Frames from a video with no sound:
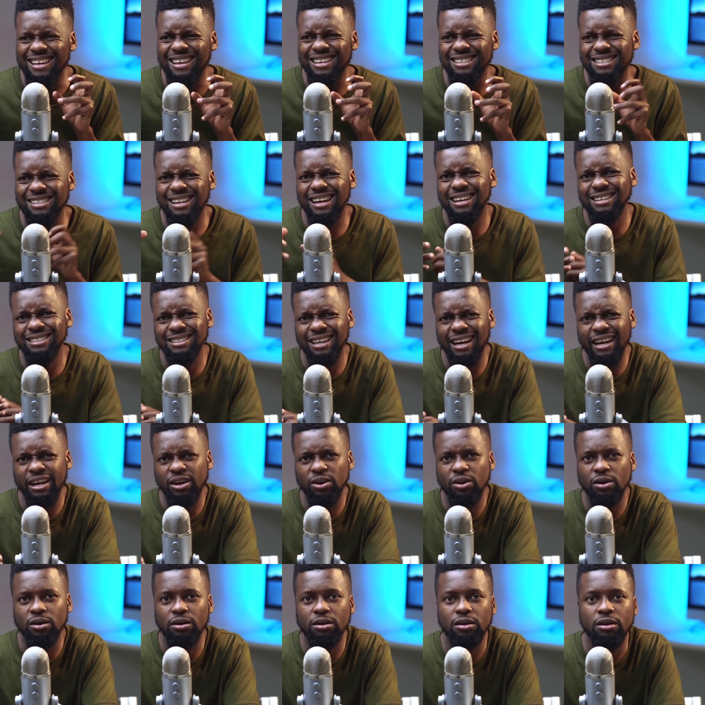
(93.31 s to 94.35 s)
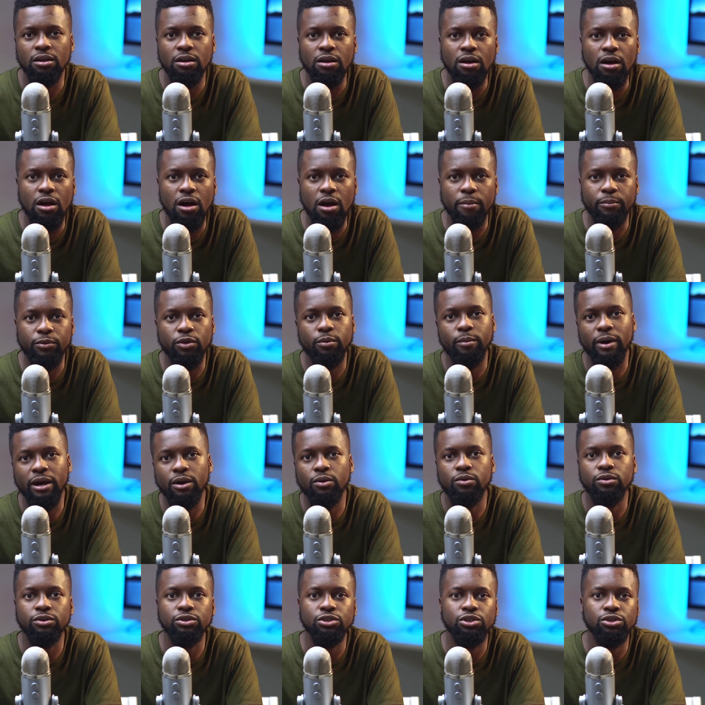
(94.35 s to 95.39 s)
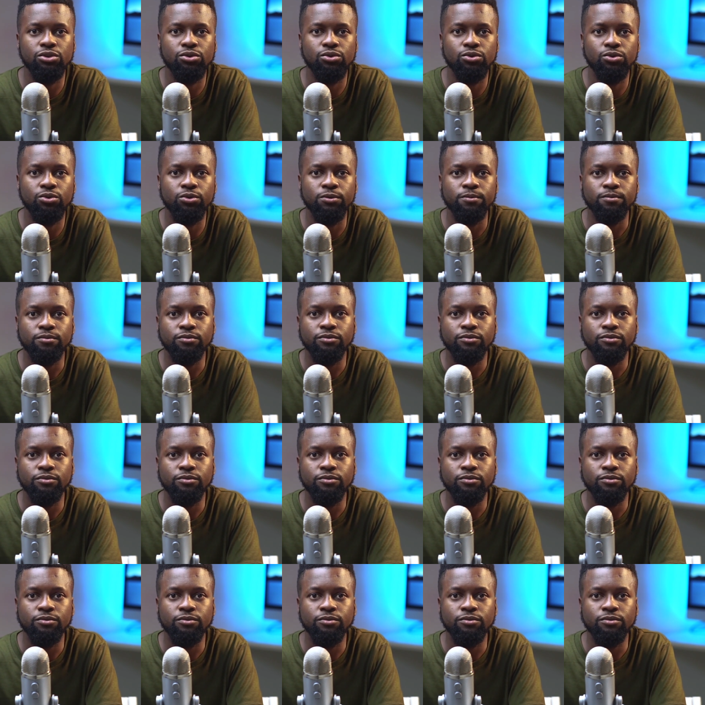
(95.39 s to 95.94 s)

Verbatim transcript: a slight dialogue, um, you might want to